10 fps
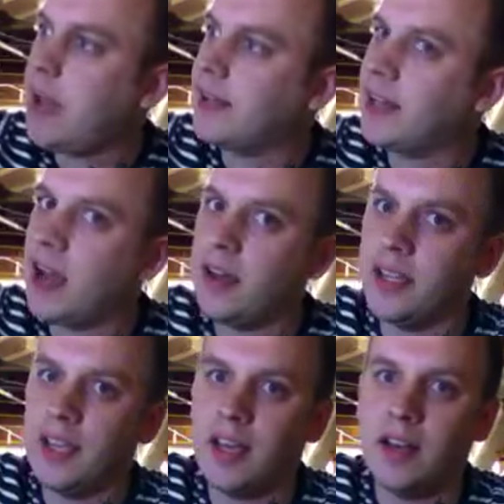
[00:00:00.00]
back down
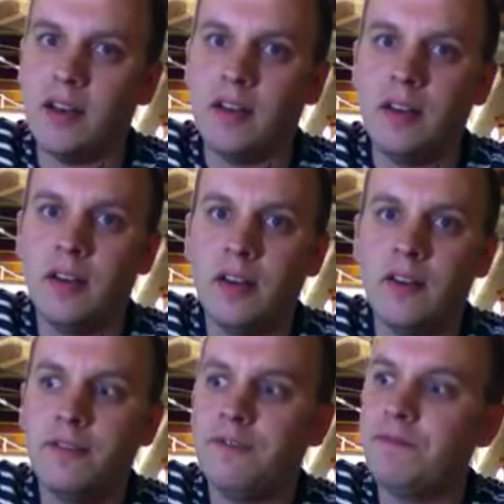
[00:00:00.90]
again,
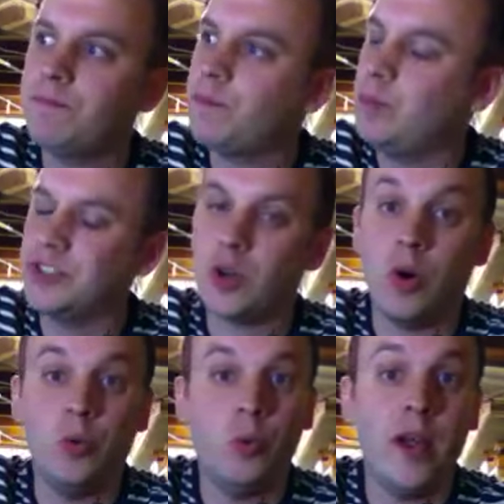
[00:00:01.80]
was
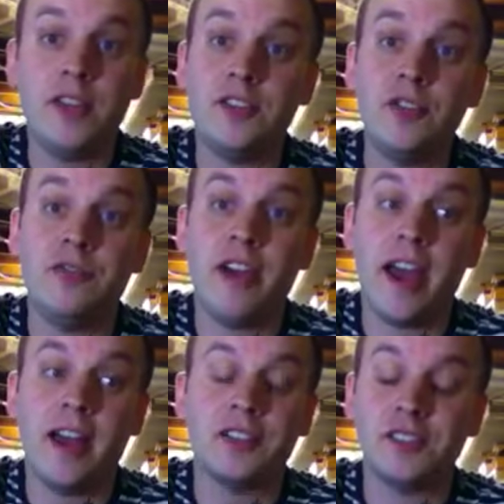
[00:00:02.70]
going way too
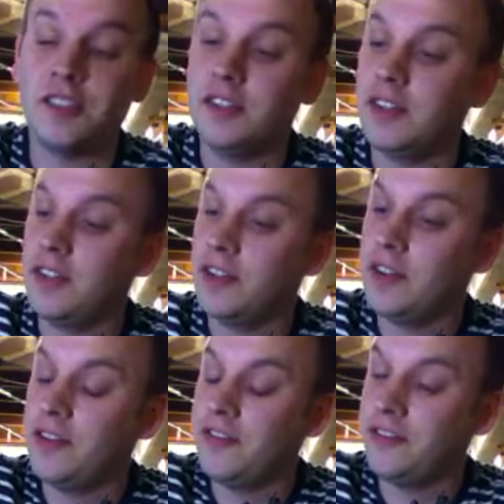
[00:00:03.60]
fast,
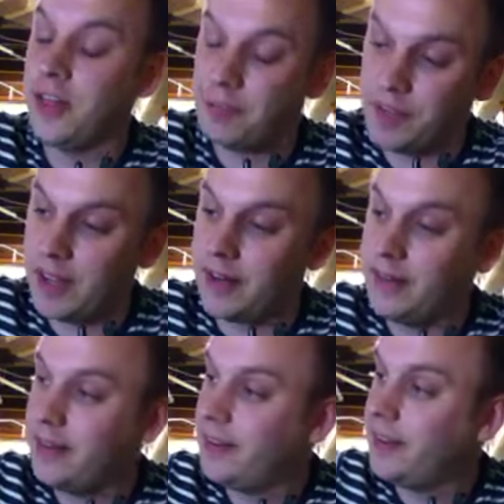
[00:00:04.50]
flipped it,
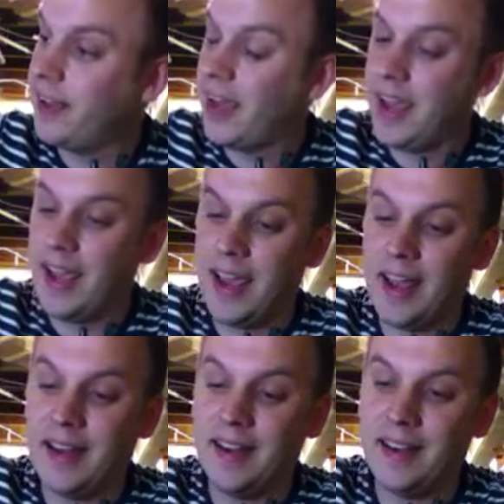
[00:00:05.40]

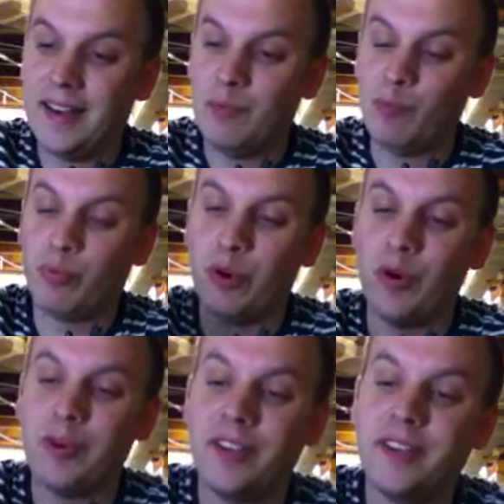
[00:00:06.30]
and
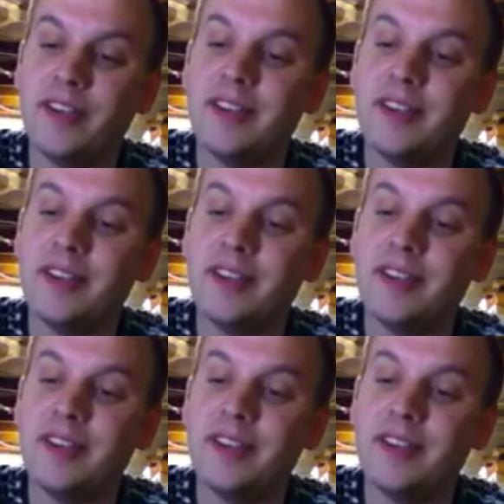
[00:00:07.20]
broke